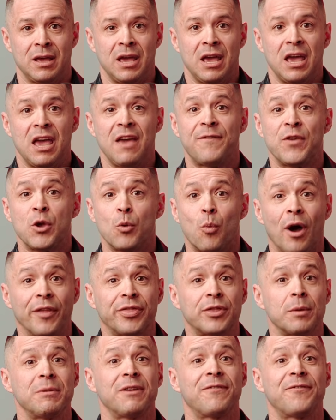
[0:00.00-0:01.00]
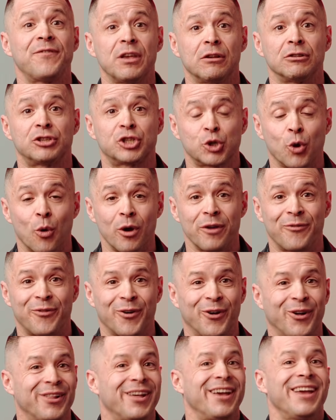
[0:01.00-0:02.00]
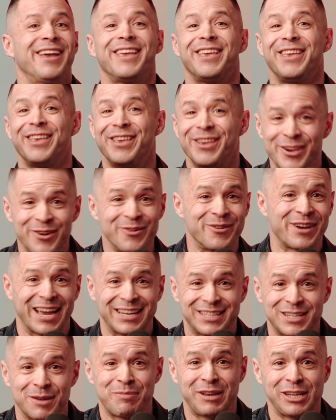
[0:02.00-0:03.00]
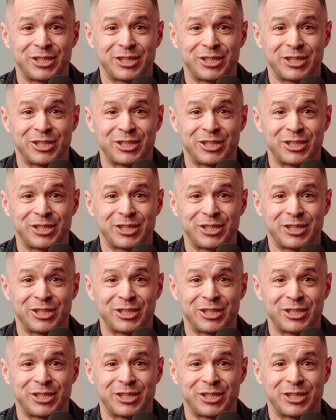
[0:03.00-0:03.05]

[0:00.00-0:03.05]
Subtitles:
If you want them to feel joyful, you get to be